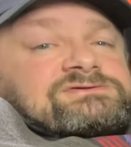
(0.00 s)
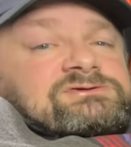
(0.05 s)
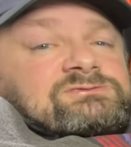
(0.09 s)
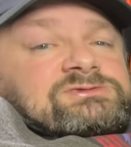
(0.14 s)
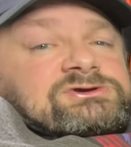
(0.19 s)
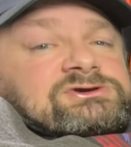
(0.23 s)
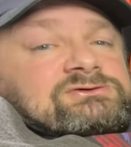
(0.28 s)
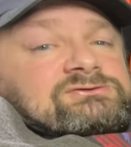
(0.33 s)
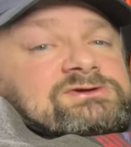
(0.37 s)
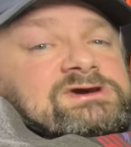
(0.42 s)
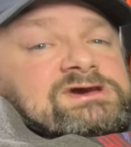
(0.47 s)
to
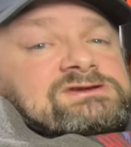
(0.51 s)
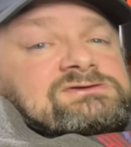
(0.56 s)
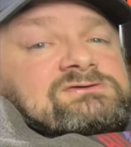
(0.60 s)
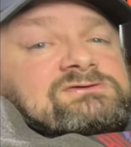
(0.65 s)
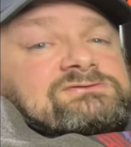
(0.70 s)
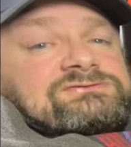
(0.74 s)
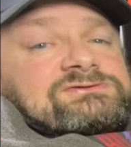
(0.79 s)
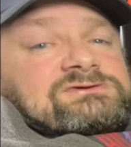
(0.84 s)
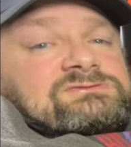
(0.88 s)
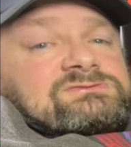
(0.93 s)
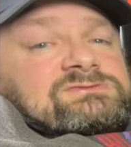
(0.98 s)
be great
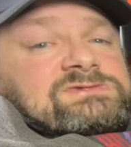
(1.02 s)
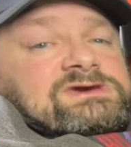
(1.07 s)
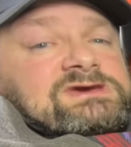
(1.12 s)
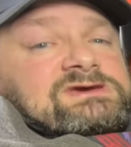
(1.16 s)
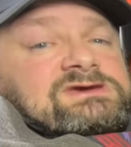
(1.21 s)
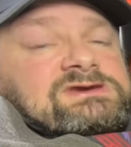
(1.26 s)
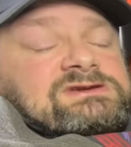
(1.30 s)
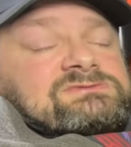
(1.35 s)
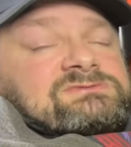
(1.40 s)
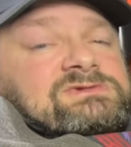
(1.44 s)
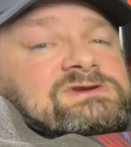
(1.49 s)
because it,
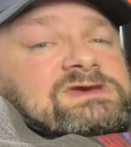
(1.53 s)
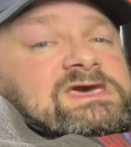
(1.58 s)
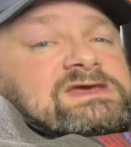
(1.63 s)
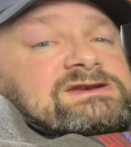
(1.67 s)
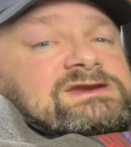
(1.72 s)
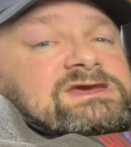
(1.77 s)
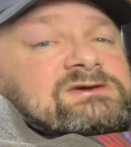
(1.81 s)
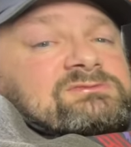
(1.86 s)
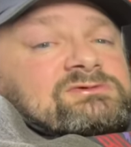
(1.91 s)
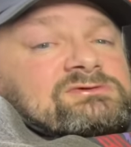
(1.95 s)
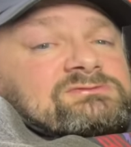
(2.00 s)
it
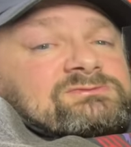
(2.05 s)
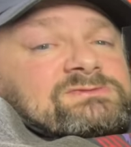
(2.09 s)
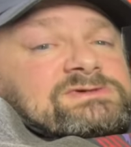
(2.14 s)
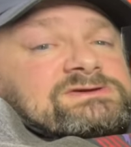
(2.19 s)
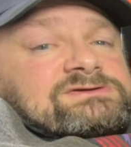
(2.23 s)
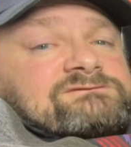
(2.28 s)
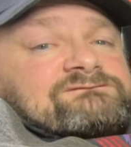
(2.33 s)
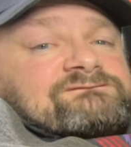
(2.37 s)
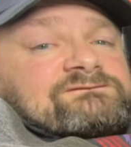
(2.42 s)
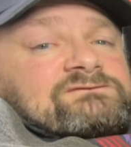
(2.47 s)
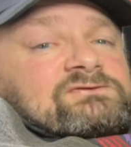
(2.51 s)
enabled
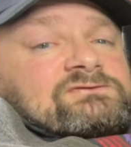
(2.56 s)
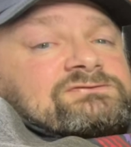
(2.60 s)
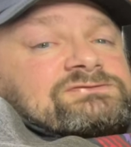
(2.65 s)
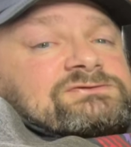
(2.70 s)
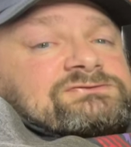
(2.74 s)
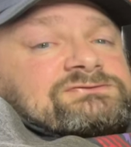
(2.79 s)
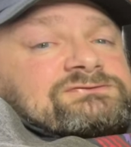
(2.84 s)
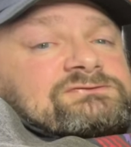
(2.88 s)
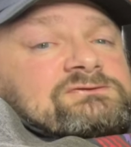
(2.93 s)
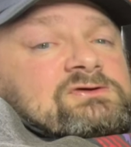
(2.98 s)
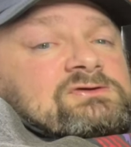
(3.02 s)
me to float
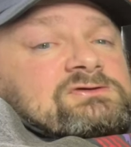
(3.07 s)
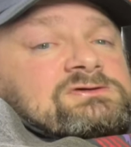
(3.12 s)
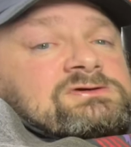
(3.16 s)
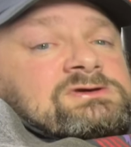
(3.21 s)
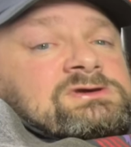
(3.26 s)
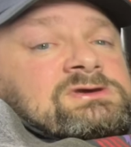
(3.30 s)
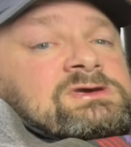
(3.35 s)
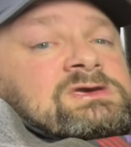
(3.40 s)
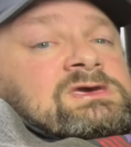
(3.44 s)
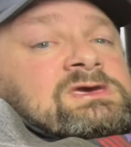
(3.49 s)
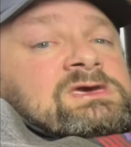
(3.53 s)
the stock
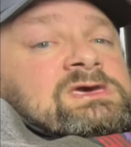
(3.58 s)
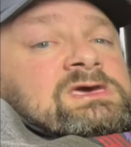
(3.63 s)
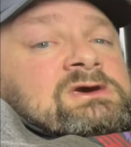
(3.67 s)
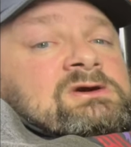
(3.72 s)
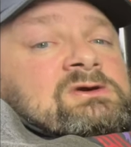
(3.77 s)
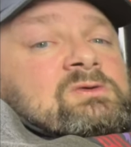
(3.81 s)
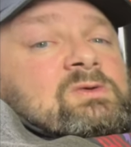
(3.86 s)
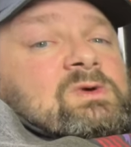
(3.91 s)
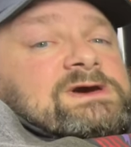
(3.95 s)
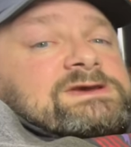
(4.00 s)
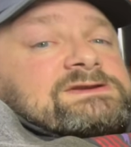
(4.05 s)

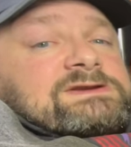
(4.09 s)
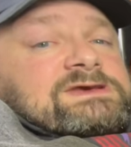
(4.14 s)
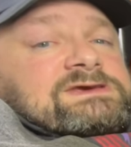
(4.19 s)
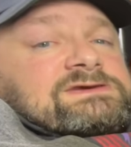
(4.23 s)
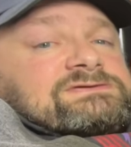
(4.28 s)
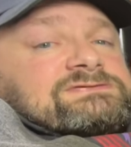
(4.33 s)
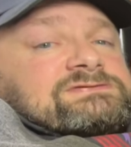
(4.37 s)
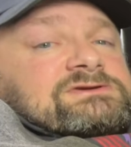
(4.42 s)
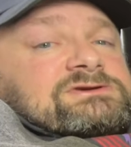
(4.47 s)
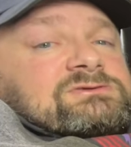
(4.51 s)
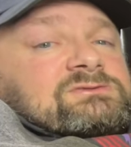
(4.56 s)
quite
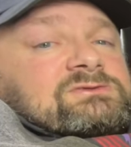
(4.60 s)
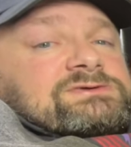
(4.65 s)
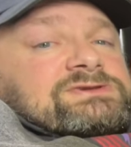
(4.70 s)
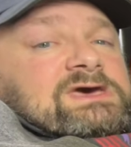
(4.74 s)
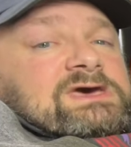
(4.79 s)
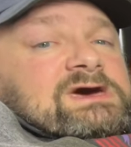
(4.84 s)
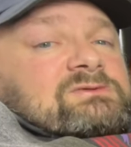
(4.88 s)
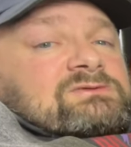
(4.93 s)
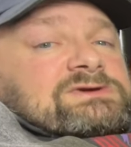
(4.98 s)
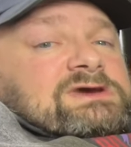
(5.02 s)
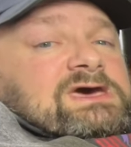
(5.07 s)
easily without